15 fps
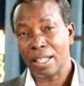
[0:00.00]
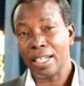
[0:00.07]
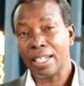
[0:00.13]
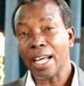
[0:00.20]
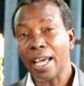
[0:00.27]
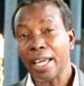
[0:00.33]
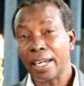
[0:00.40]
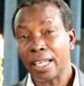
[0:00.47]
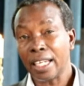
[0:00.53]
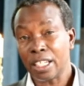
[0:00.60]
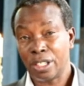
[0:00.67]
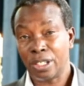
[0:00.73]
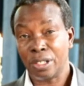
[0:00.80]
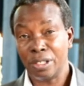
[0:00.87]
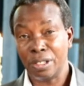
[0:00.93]
the
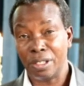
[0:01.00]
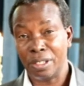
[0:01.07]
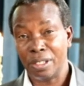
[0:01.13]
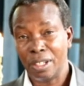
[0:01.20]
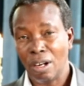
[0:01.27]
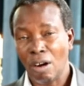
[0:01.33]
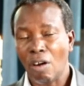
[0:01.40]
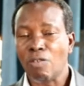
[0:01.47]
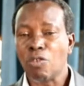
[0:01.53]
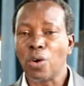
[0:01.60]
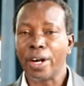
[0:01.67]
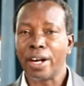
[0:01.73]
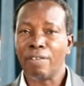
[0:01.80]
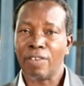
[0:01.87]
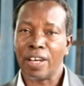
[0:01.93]
direction
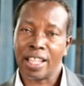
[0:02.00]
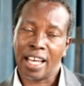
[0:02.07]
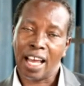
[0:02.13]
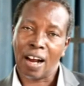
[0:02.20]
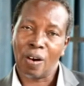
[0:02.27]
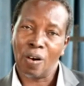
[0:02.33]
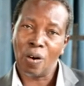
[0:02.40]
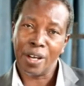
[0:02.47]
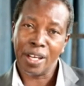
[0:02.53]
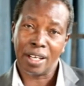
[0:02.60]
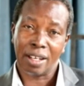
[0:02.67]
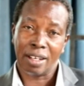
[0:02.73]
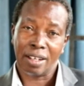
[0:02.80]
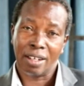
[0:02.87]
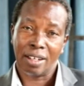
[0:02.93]
of wherever they are
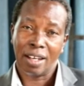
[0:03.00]
going.